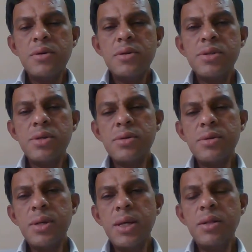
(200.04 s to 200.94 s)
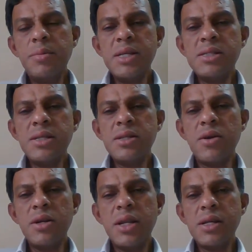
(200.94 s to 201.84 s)
So in the present
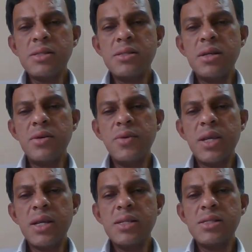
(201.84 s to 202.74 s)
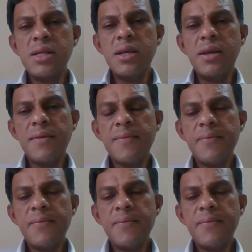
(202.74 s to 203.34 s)
context, we can see